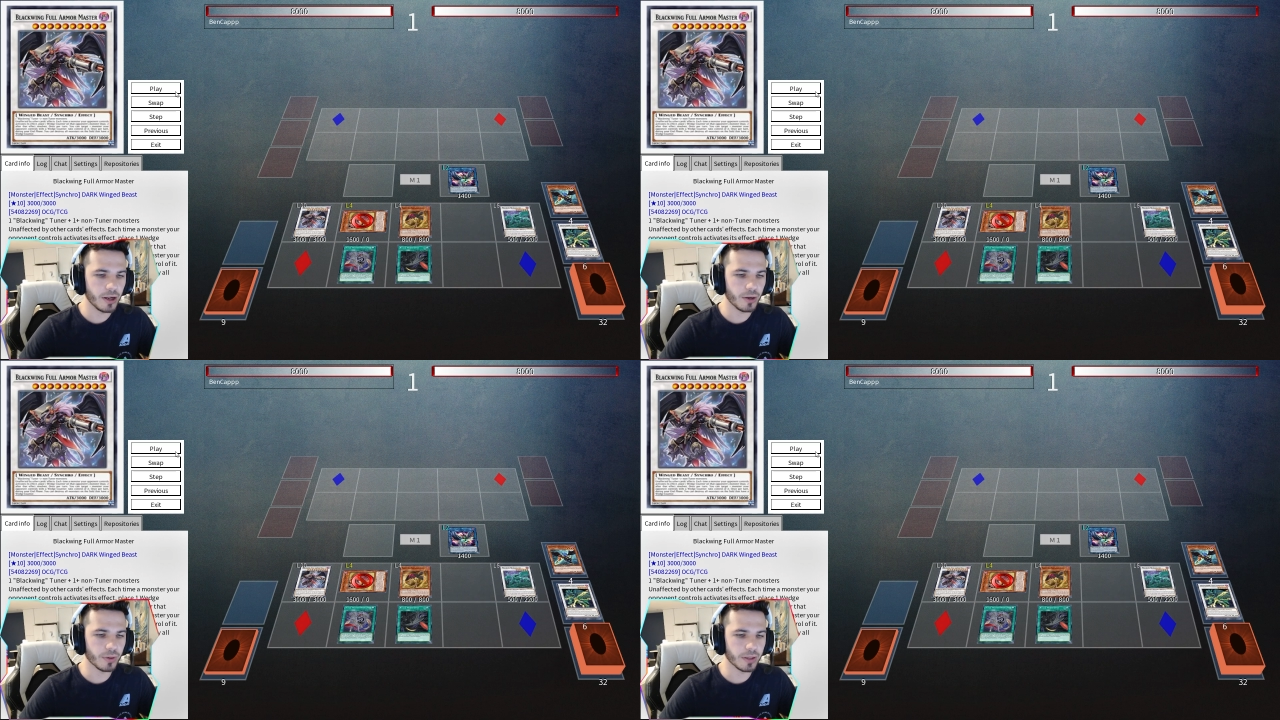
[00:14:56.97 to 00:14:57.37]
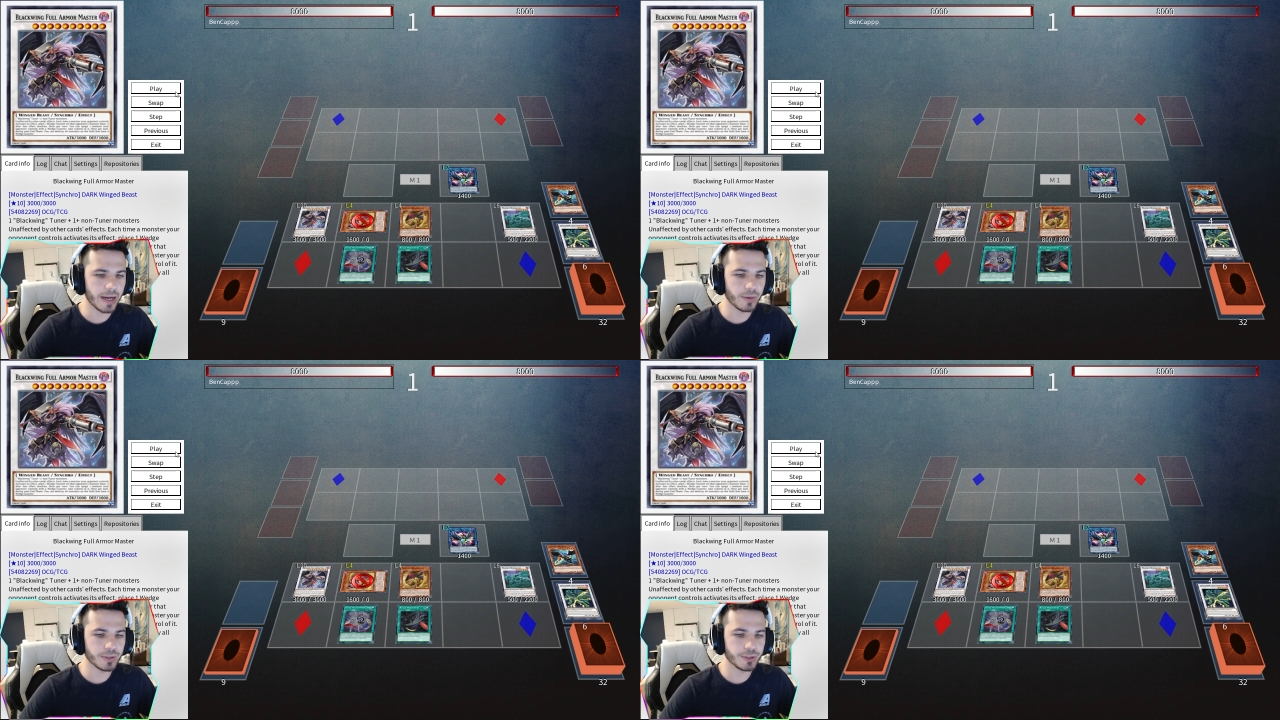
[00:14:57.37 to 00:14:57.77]
who
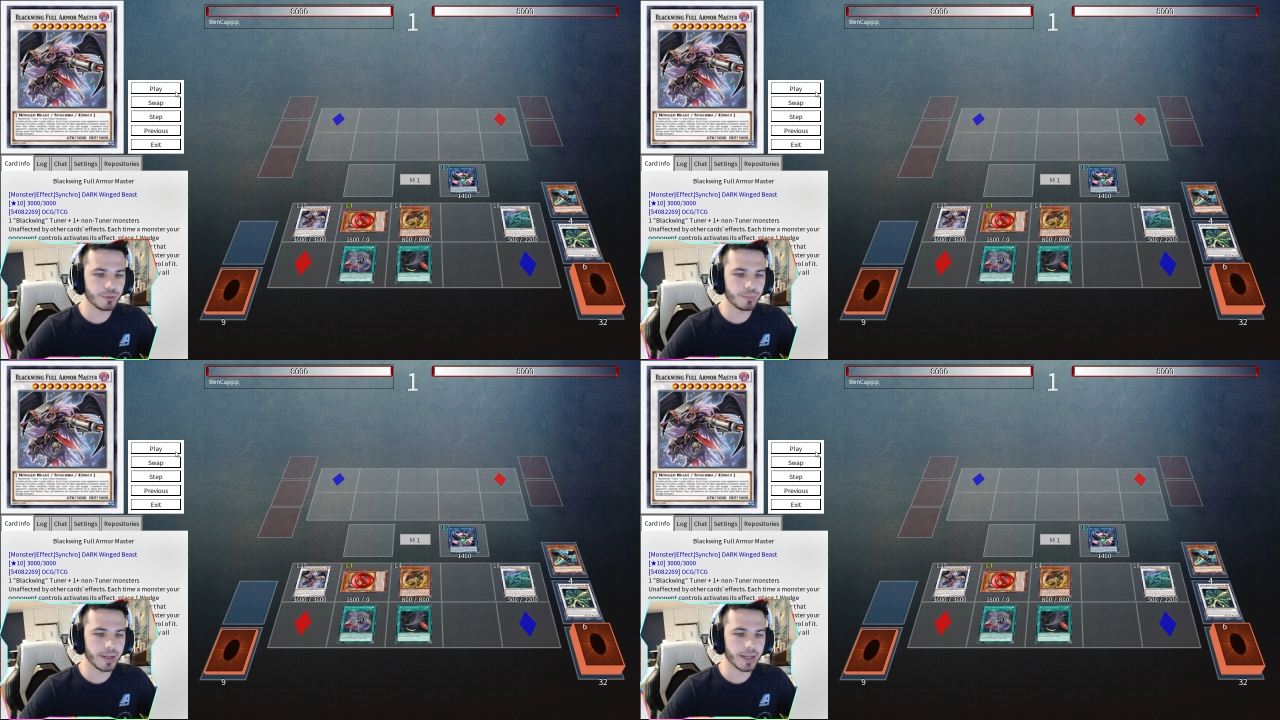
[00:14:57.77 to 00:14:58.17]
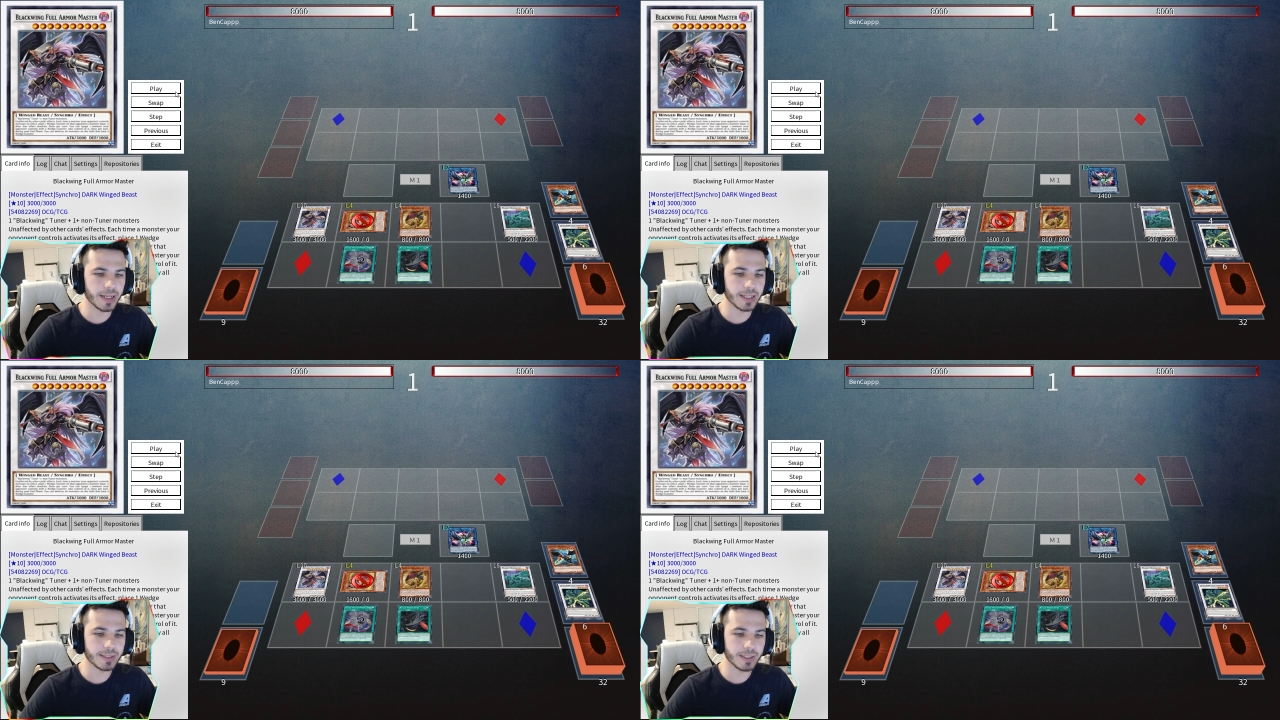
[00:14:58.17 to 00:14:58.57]
allow us to make
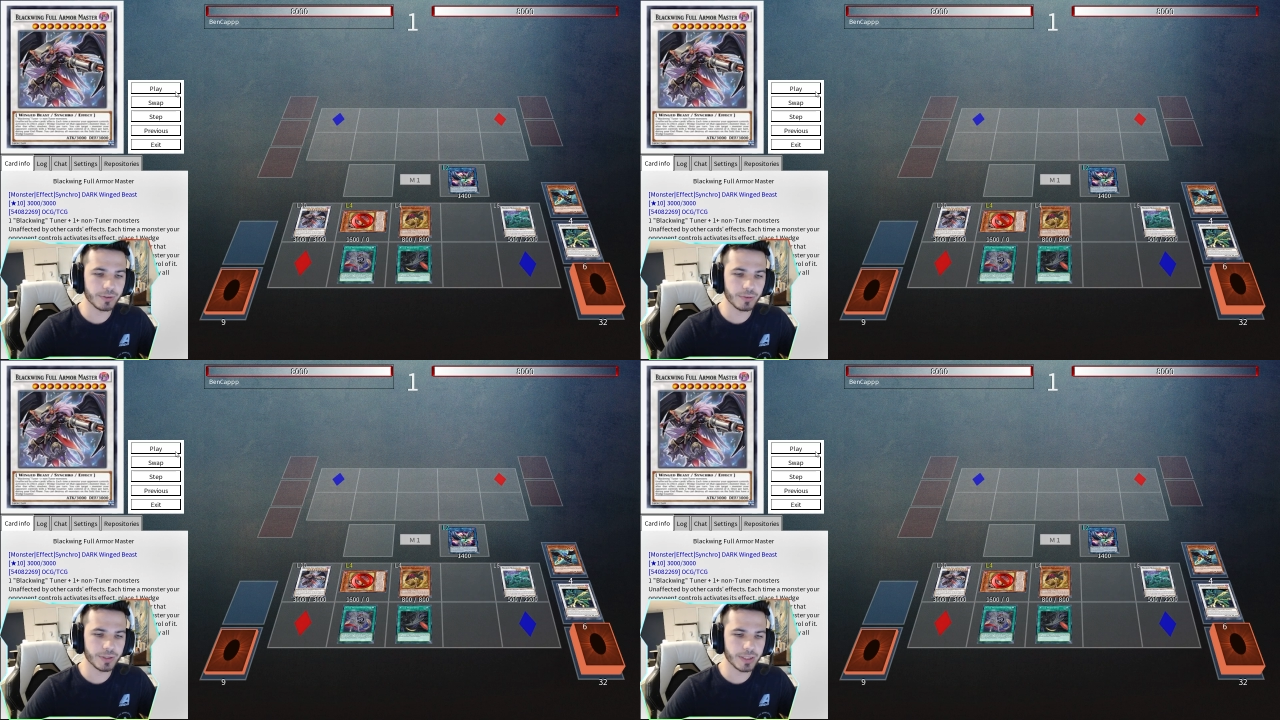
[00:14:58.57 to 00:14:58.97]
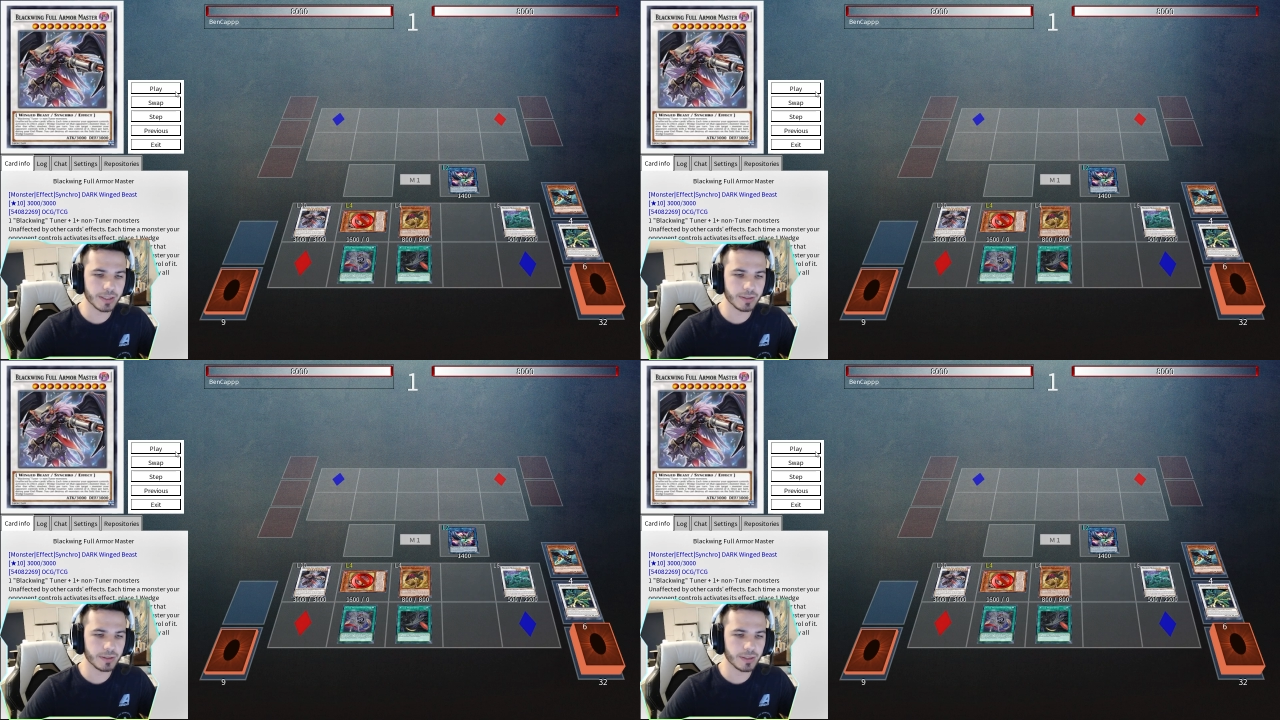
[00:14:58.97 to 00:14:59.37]
a Synchro
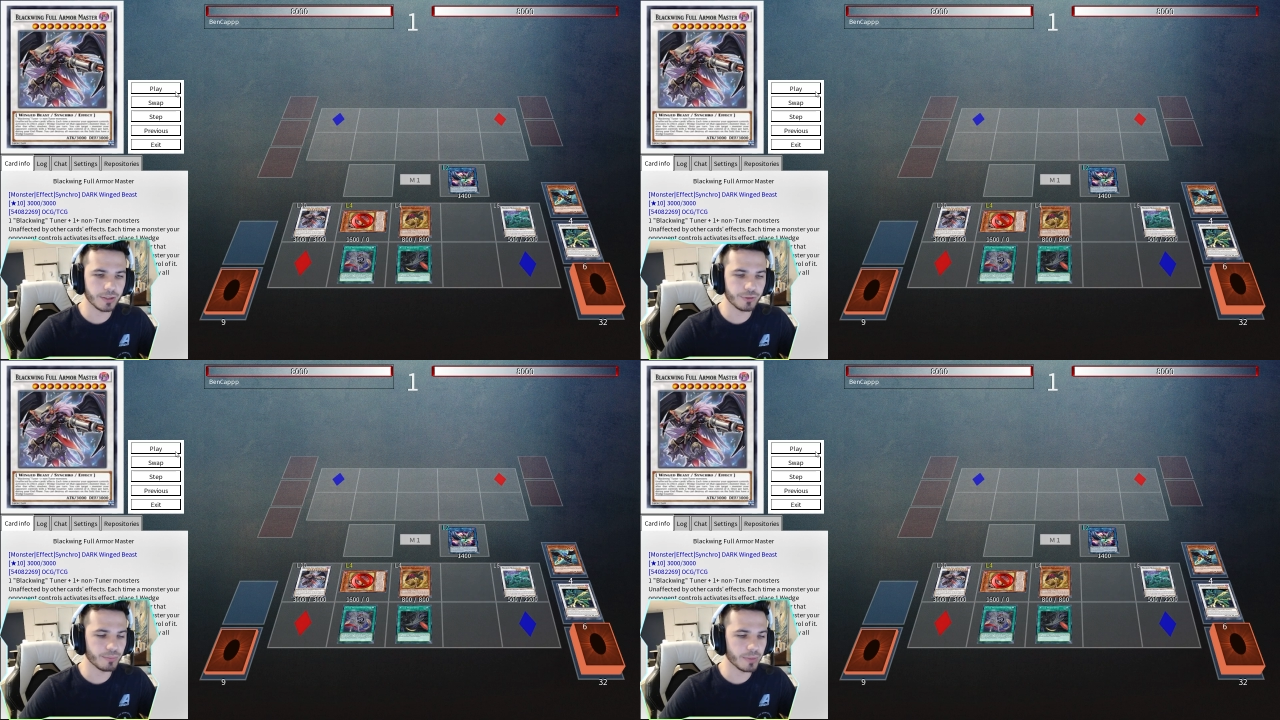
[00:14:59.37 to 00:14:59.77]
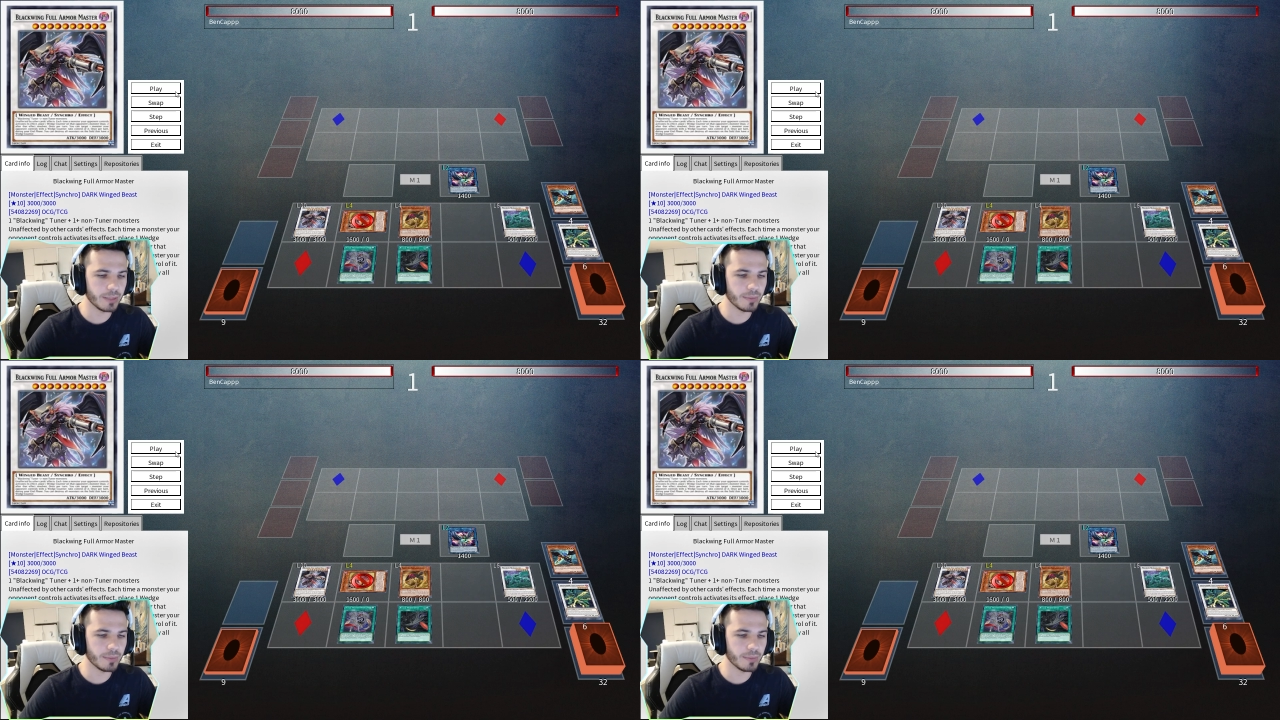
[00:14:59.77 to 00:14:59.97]
6 into Muddy Mud